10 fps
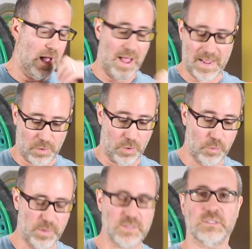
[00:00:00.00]
I
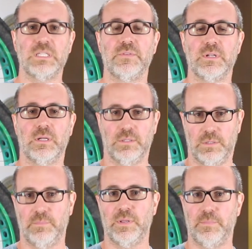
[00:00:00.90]
always leave it a
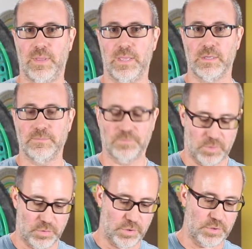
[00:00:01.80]
little bit big.
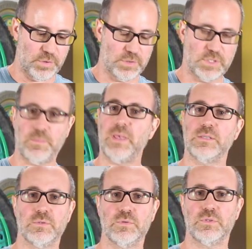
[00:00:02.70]
You can use
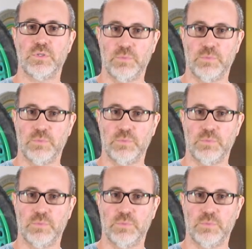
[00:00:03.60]
spacers